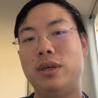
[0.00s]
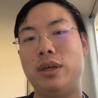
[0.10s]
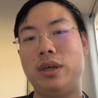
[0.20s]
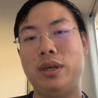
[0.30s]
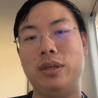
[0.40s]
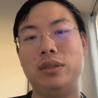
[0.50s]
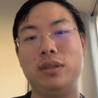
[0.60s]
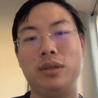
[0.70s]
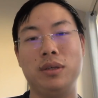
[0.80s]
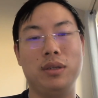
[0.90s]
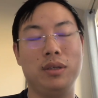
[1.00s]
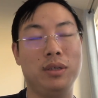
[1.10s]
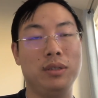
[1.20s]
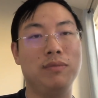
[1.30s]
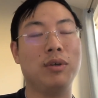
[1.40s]
And it
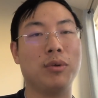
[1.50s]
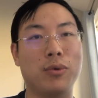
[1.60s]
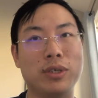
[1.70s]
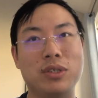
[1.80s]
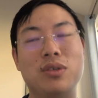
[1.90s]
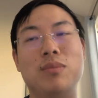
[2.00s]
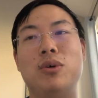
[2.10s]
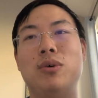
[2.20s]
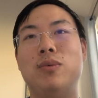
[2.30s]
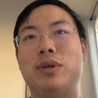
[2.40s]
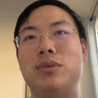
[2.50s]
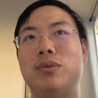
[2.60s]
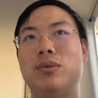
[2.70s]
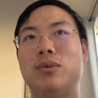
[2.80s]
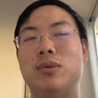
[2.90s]
is very questionable when
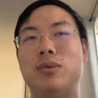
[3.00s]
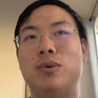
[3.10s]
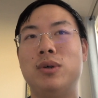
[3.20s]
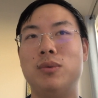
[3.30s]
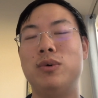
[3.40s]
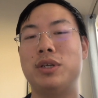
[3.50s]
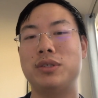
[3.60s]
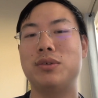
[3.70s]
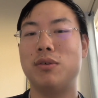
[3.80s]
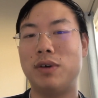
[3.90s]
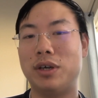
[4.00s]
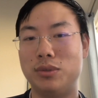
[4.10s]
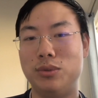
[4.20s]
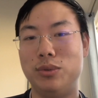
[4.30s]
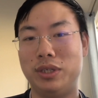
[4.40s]
what is your
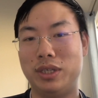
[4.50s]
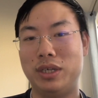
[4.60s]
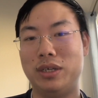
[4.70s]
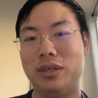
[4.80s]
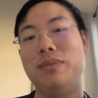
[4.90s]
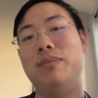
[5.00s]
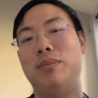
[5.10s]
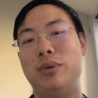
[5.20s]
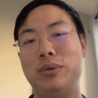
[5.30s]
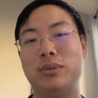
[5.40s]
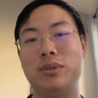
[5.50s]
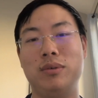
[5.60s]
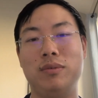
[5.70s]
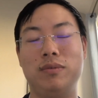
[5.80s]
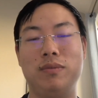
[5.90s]
fine-tuning data? Most
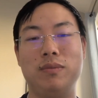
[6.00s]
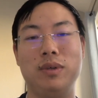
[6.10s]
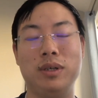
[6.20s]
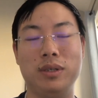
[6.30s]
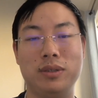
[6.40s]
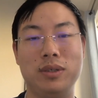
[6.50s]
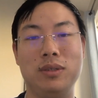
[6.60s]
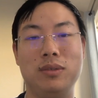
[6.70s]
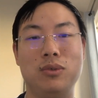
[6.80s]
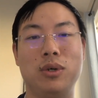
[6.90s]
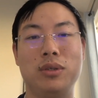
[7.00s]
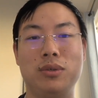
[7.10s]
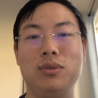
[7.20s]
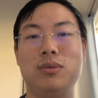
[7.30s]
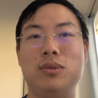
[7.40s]
of us is trying to
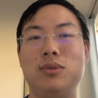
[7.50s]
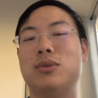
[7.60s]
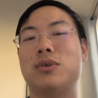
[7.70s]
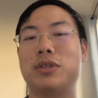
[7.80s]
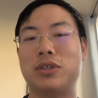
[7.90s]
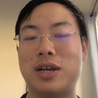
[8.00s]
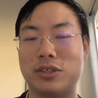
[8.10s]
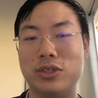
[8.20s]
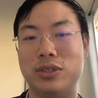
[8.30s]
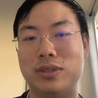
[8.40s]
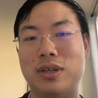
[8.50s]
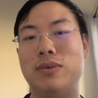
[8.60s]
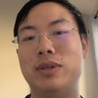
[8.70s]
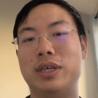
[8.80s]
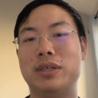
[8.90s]
use user interactions
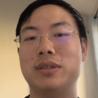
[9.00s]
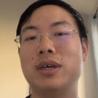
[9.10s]
nowadays.